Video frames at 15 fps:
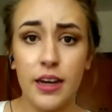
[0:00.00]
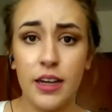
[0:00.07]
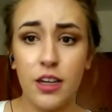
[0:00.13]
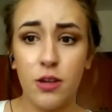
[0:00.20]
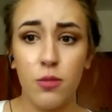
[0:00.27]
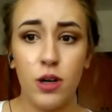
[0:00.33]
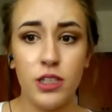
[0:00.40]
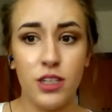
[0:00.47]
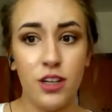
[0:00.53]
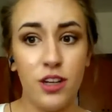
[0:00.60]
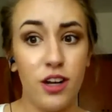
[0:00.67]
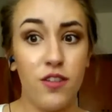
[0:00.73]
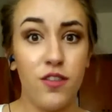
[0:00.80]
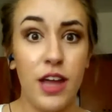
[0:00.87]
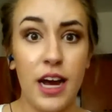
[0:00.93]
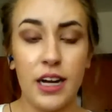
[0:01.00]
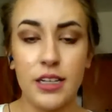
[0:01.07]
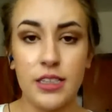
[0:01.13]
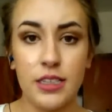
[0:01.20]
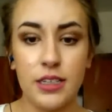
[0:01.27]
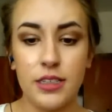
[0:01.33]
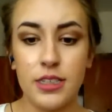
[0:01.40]
You want to look for that
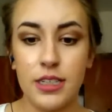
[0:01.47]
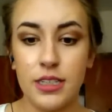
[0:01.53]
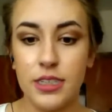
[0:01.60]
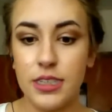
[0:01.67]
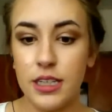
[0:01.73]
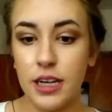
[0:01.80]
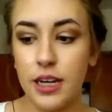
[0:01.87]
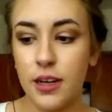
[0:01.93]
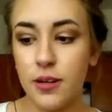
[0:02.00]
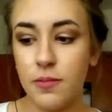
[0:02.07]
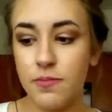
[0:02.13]
consistency.